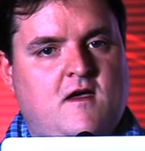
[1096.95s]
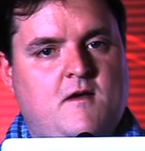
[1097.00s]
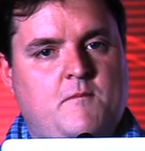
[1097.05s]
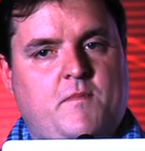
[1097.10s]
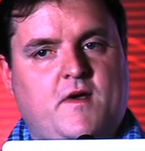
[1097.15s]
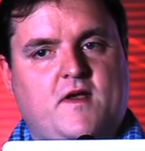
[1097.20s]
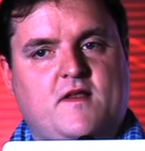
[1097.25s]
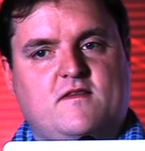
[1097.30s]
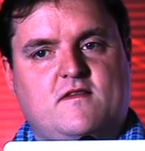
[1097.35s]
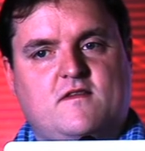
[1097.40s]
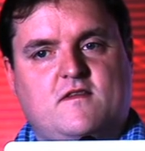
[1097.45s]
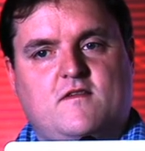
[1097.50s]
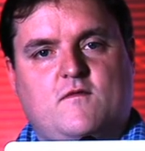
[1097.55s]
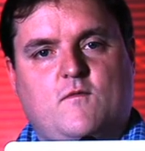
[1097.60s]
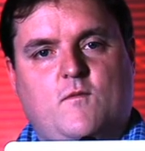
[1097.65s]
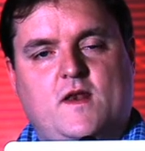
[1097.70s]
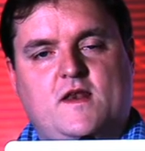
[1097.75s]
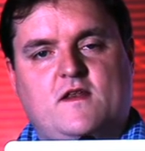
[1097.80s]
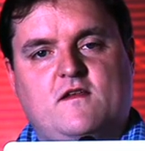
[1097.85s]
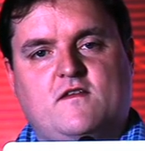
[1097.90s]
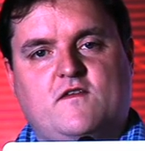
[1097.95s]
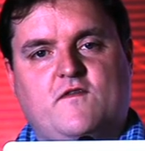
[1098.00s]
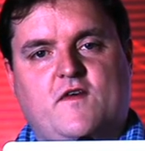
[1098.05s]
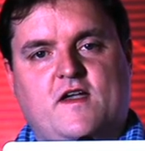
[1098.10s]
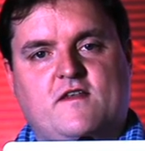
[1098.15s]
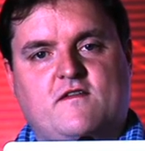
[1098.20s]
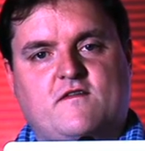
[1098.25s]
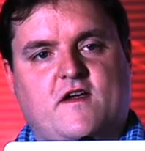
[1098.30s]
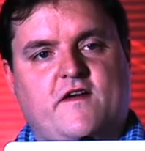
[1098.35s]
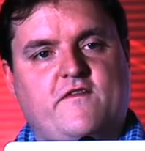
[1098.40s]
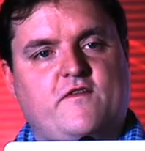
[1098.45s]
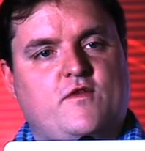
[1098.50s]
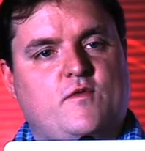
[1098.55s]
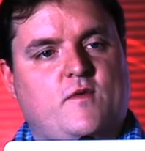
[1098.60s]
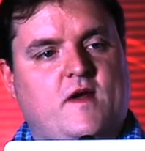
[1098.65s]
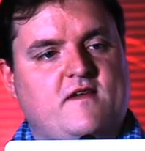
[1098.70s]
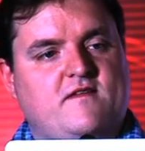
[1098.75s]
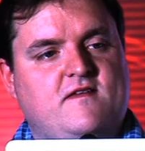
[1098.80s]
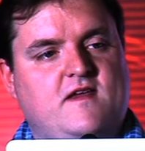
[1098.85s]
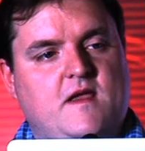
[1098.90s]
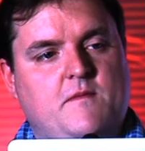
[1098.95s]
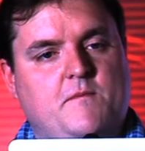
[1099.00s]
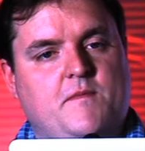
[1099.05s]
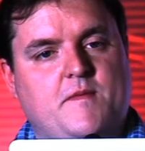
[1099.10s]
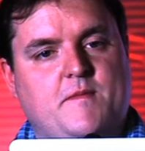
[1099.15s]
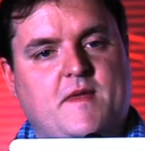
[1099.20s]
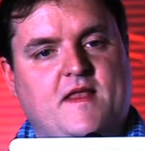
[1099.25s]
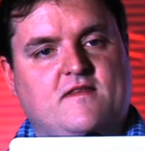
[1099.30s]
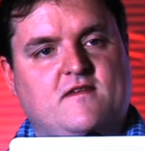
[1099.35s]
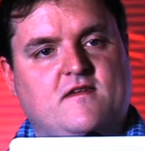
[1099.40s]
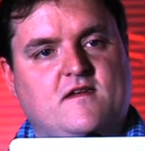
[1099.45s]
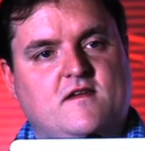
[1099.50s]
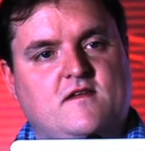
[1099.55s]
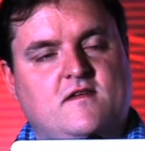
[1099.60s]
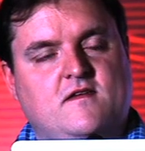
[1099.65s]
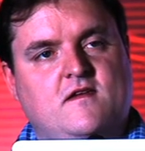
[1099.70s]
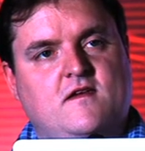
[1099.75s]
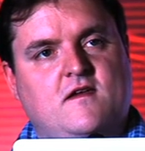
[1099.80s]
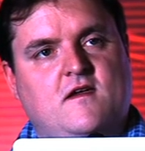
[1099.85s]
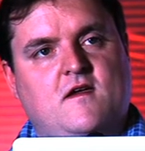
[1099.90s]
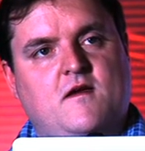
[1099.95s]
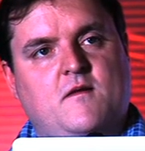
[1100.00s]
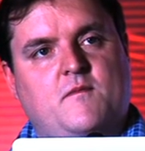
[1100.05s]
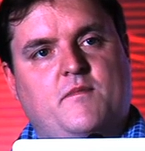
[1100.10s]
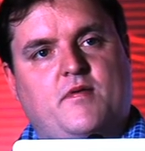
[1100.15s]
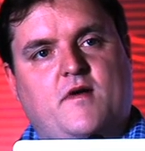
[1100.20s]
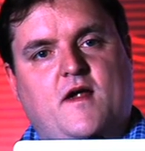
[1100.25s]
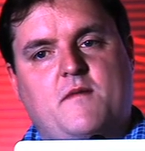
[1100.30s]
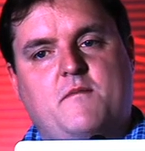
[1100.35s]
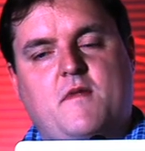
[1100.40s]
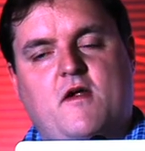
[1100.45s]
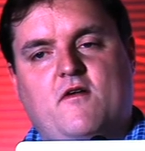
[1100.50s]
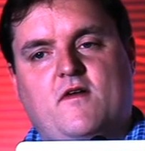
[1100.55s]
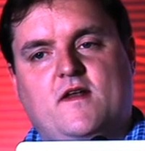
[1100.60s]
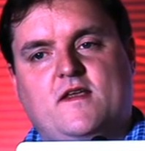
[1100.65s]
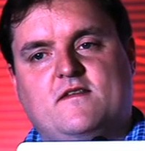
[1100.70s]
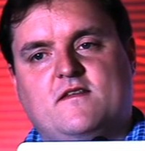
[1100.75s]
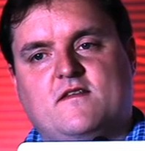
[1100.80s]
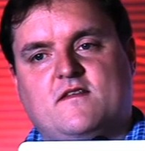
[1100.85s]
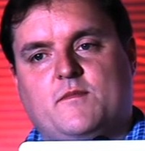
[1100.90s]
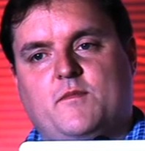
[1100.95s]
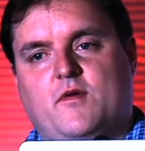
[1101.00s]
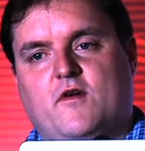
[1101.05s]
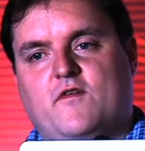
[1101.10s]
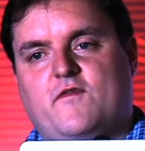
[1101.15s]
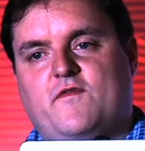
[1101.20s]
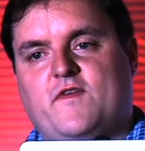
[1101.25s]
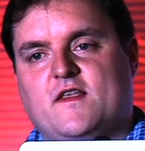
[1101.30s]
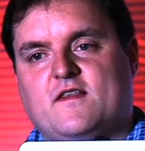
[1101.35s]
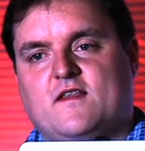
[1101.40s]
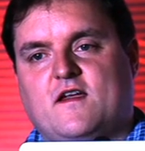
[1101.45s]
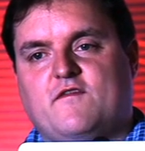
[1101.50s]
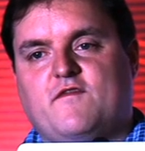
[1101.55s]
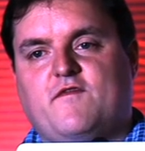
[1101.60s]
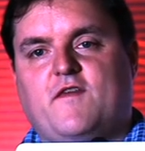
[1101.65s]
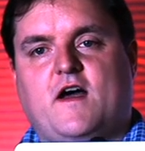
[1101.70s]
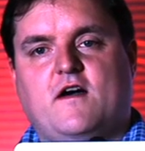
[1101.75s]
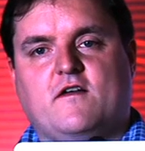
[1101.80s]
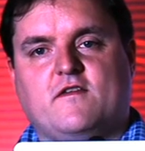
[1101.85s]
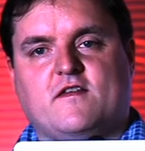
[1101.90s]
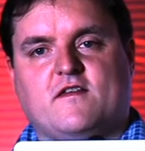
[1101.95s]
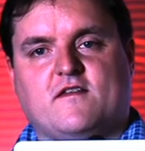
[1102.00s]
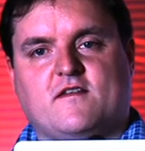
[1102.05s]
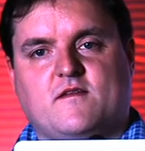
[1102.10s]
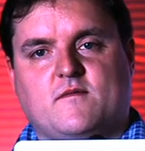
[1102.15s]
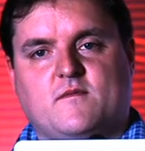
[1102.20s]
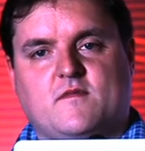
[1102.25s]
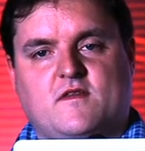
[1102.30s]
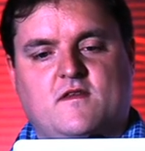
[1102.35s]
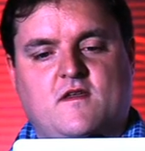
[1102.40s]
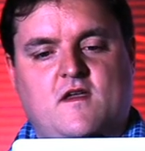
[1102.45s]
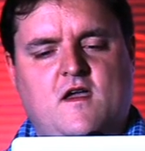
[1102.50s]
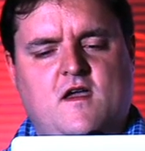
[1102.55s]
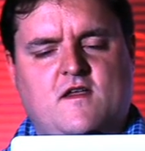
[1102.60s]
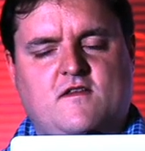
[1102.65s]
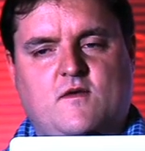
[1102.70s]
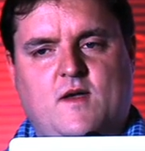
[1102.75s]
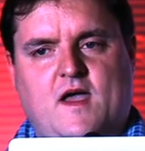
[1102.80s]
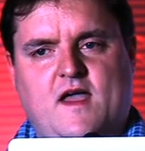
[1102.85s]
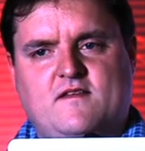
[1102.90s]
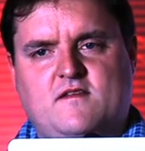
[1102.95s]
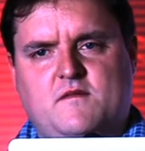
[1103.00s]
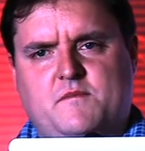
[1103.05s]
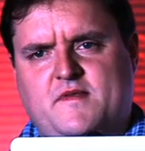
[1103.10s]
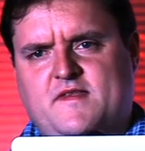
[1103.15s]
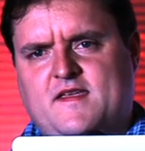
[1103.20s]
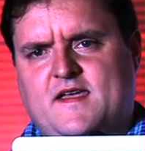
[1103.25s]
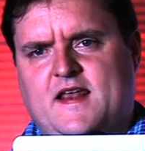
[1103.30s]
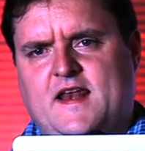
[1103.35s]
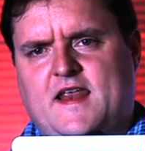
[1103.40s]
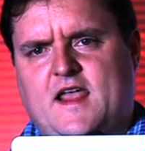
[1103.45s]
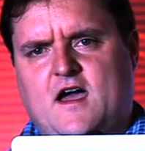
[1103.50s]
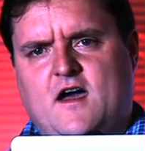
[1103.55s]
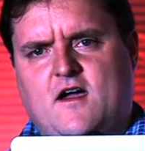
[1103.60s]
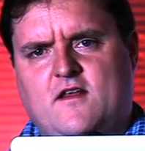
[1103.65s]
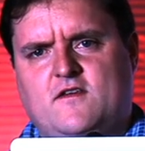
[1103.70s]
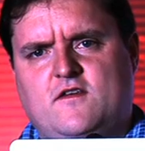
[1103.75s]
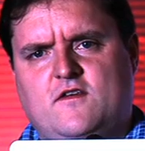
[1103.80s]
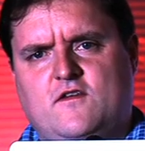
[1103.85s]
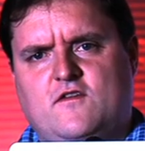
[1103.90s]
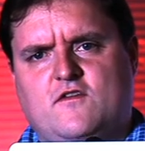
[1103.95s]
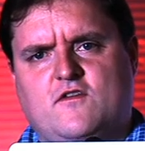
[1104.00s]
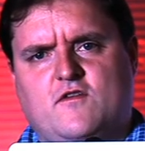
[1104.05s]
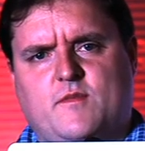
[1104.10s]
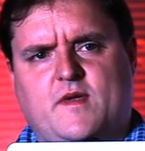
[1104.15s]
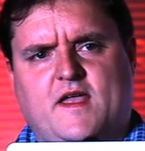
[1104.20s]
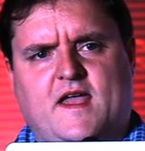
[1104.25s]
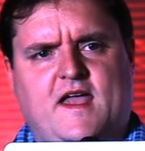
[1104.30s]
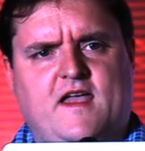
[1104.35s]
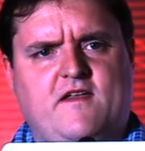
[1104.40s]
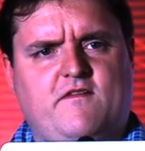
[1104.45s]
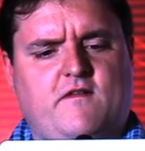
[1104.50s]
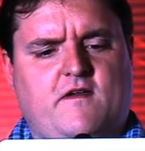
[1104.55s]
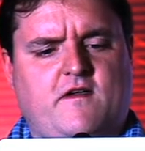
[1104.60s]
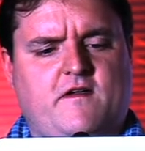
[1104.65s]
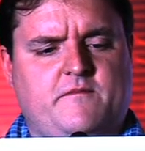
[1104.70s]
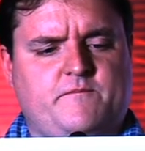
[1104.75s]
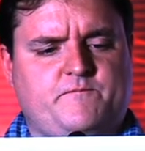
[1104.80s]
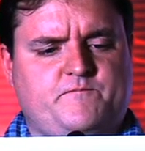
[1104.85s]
But Windows device drivers were actually implemented primarily to support things like file systems. So it has a particularly unusual behavior.